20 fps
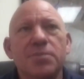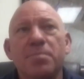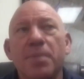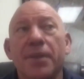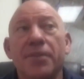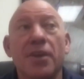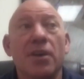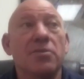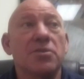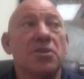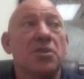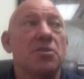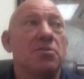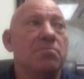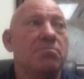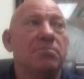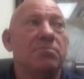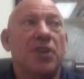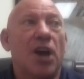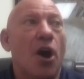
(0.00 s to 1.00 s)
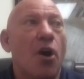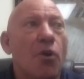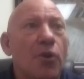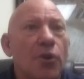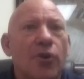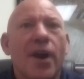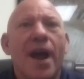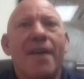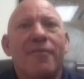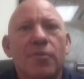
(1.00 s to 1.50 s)
But those who don't
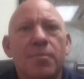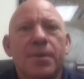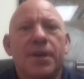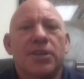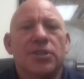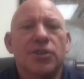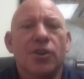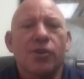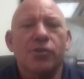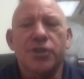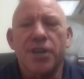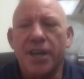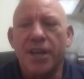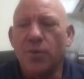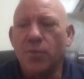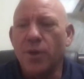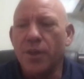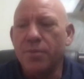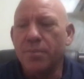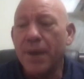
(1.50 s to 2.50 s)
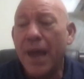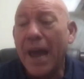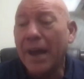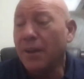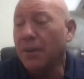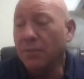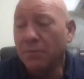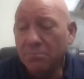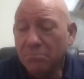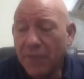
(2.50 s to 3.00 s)
or haven't been associated with me, I
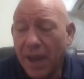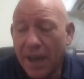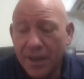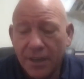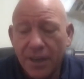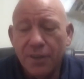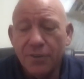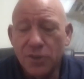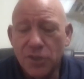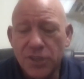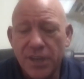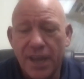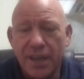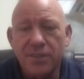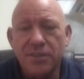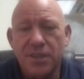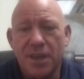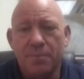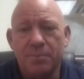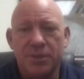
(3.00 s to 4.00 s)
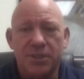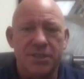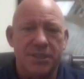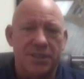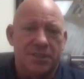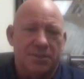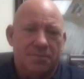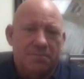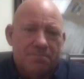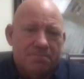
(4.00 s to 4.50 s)
can understand skepticism.